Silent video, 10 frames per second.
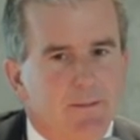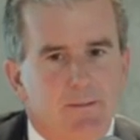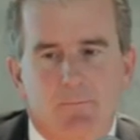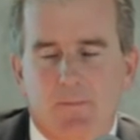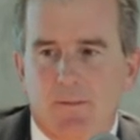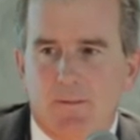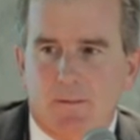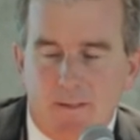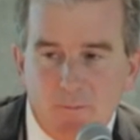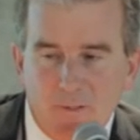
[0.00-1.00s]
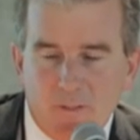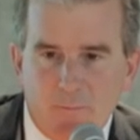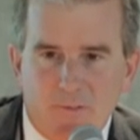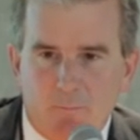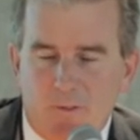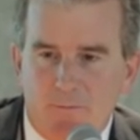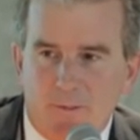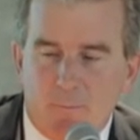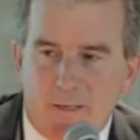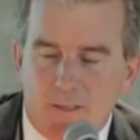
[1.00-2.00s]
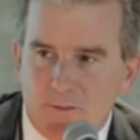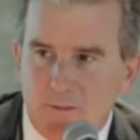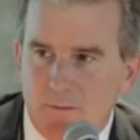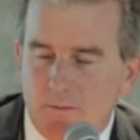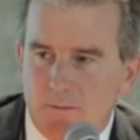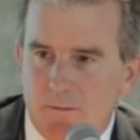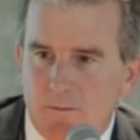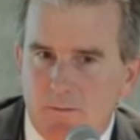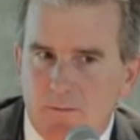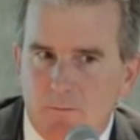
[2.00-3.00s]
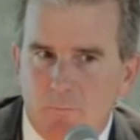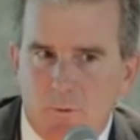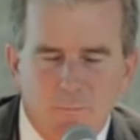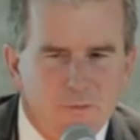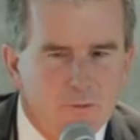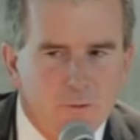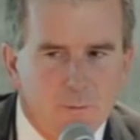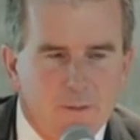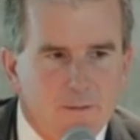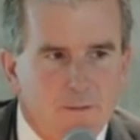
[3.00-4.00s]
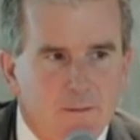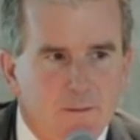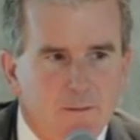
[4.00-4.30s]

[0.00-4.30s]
here. Can I speak to Mr. Murphy, the manager? But Mr. O'Quigley,